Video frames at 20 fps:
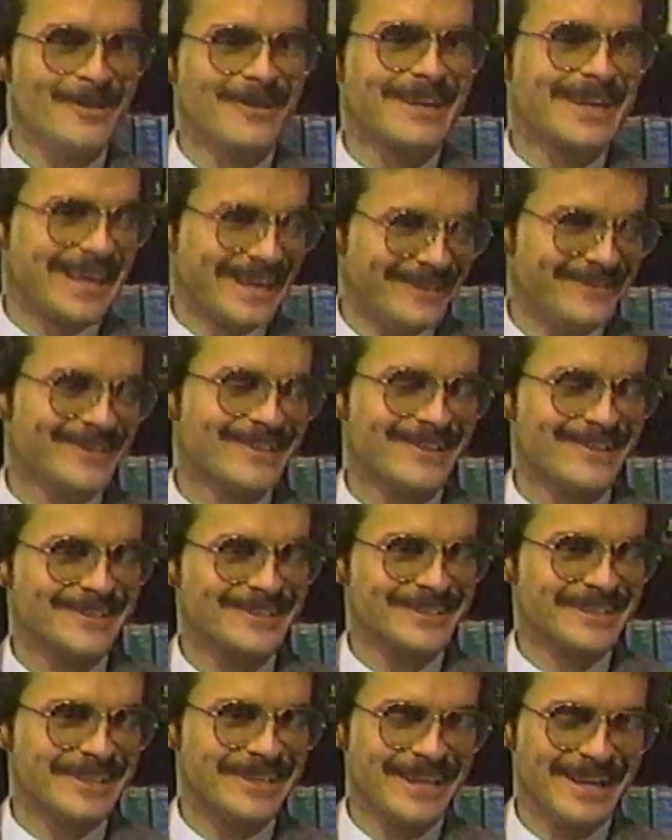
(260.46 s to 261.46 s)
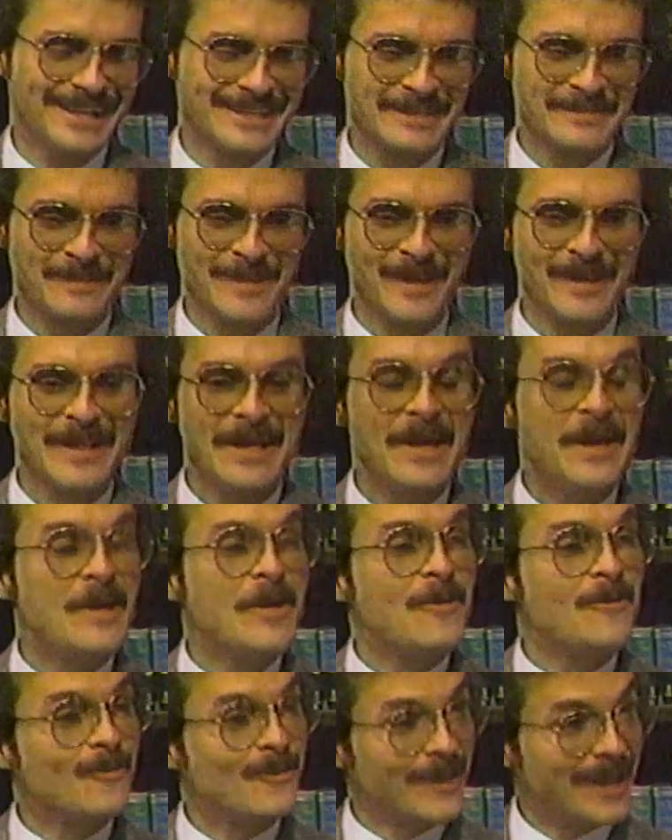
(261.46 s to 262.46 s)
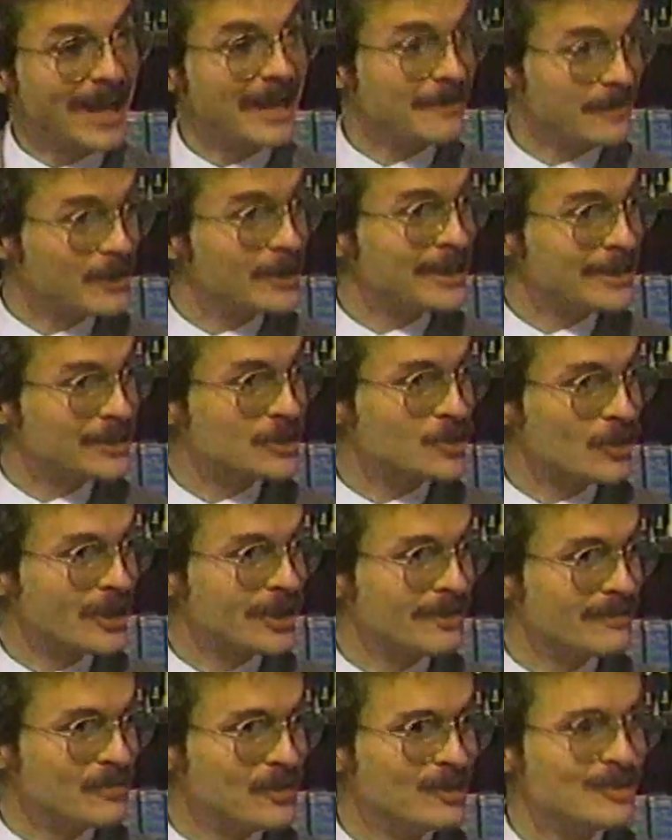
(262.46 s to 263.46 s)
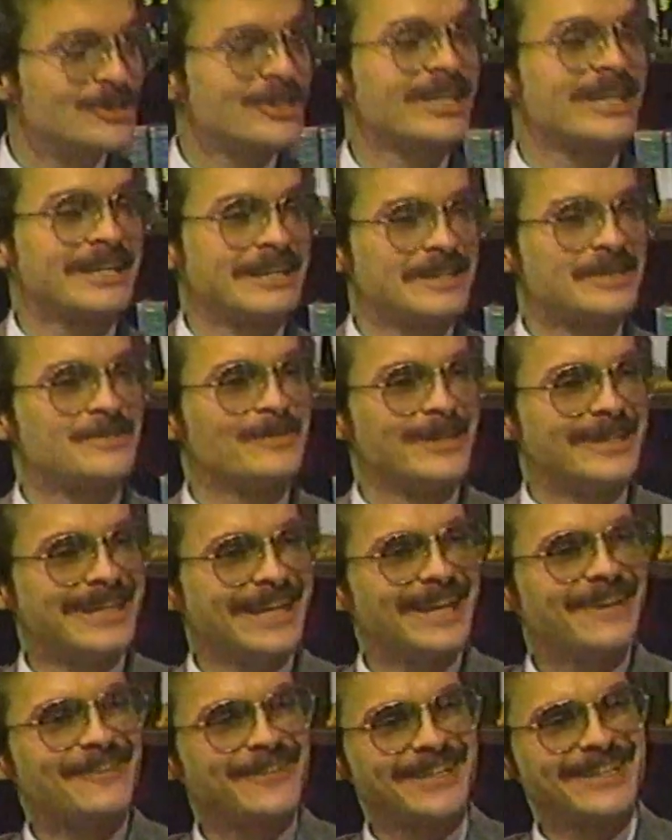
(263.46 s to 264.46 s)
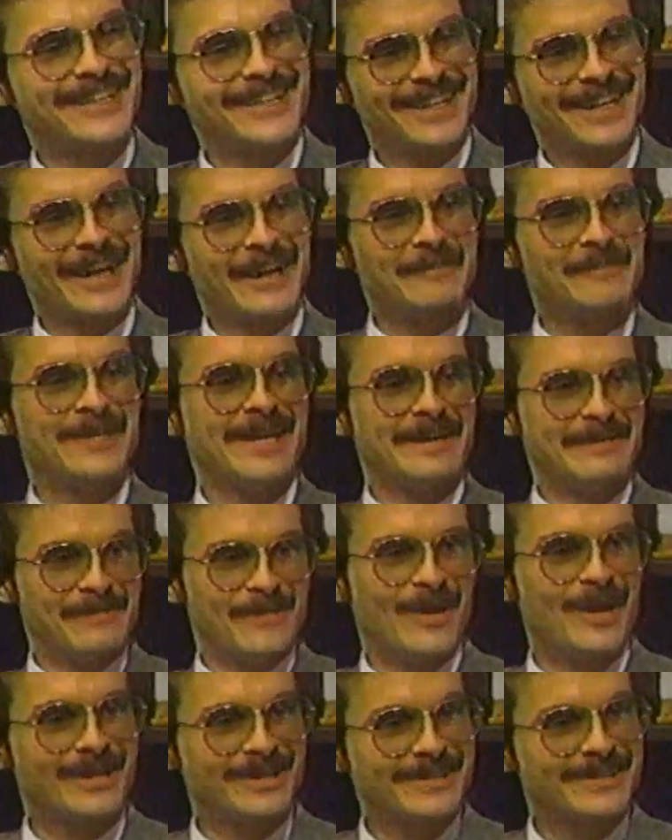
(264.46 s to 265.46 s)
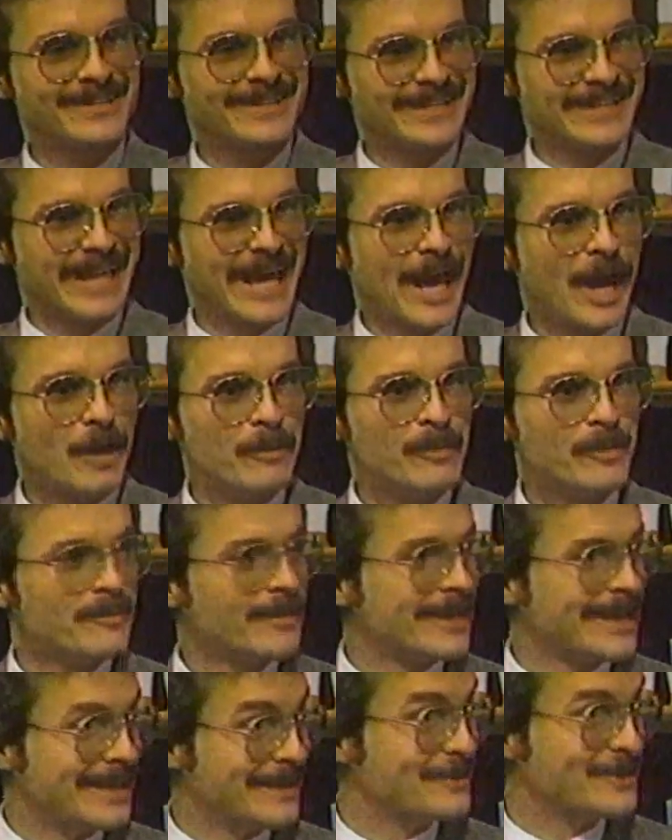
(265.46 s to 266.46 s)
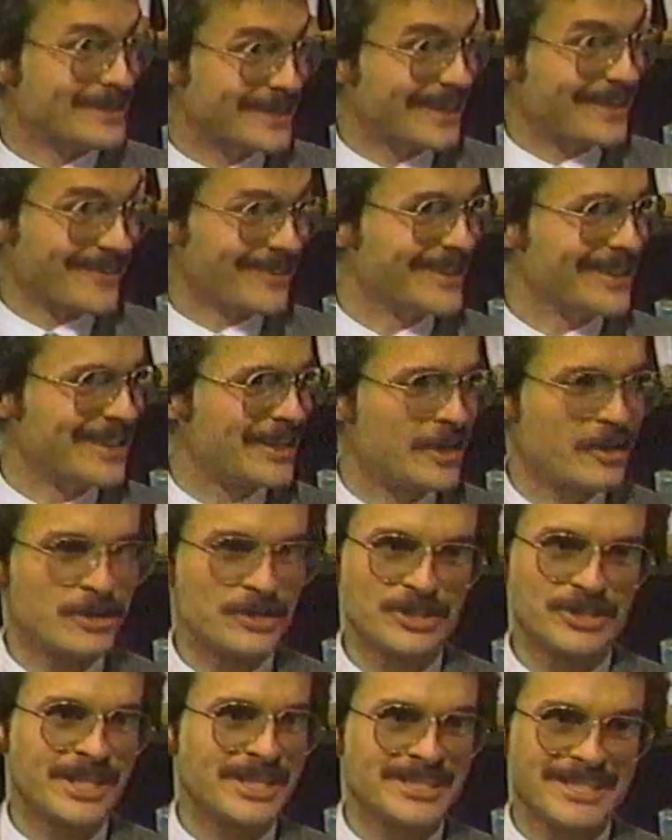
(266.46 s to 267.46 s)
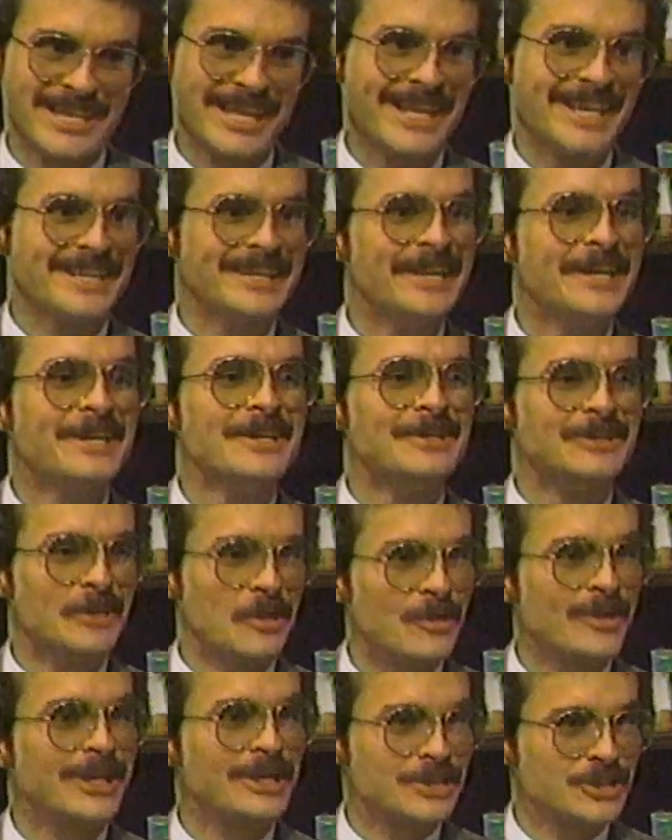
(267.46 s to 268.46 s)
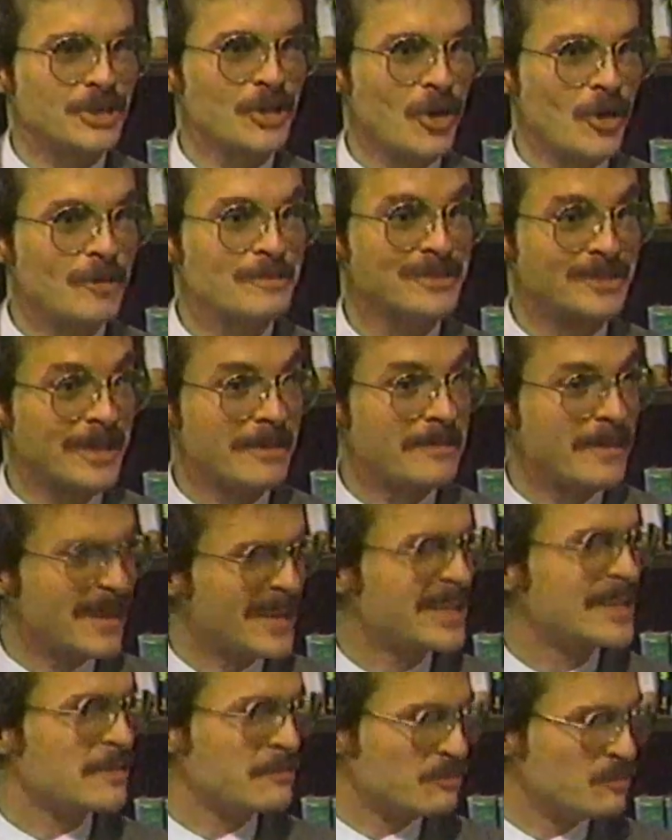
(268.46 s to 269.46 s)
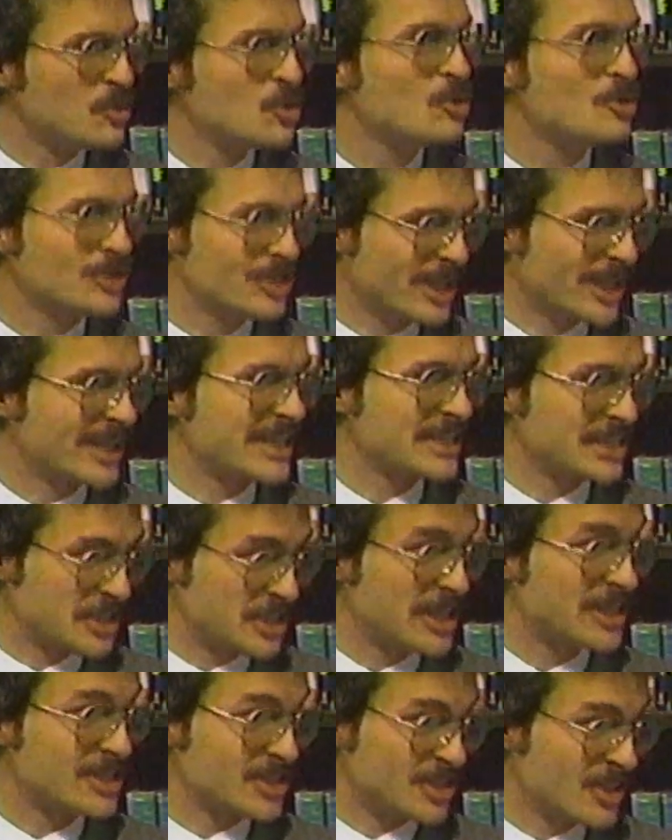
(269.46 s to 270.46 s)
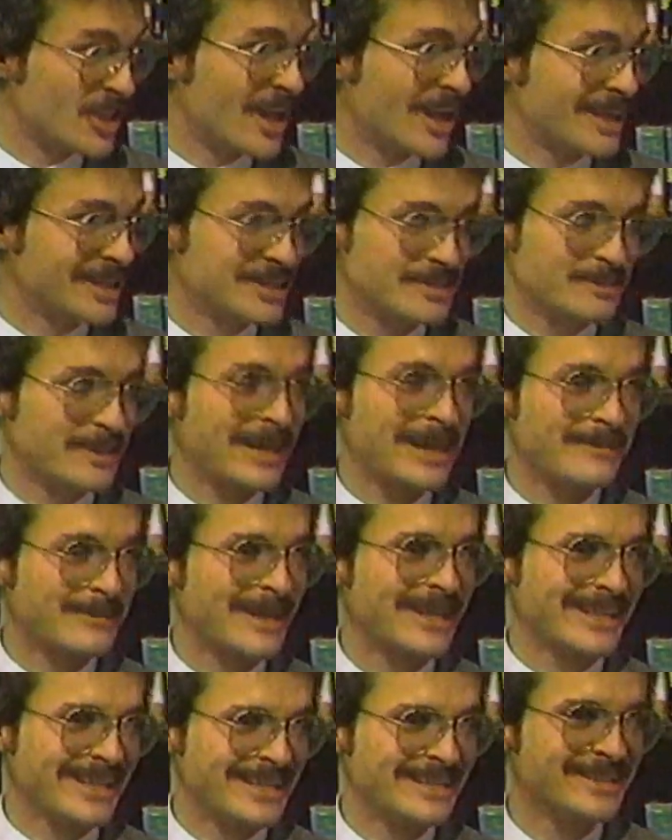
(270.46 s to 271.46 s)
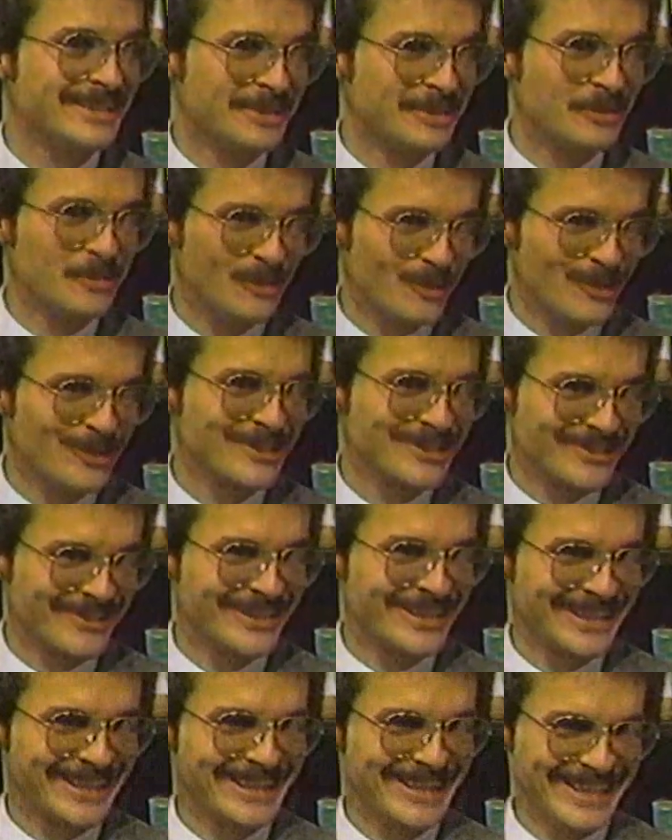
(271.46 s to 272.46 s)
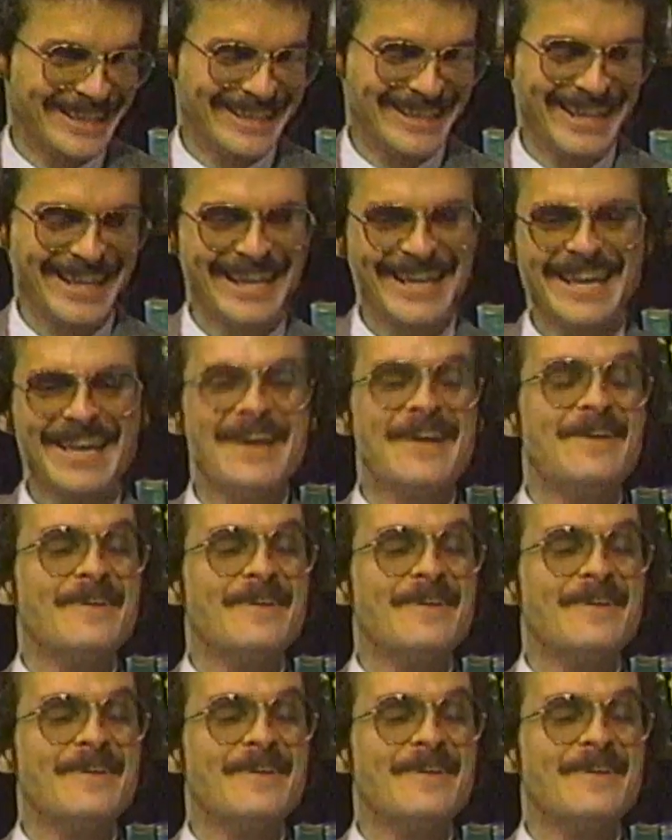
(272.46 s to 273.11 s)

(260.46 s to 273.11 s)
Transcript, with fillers: Okay, we'll go see Godspell. Well, I really enjoyed the music, and as we left in the lobby, I bought the album, and he was like really encouraged, and I said, hey, don't get your hopes up. The music is, is nice, but I'm not getting into the words or anything like that.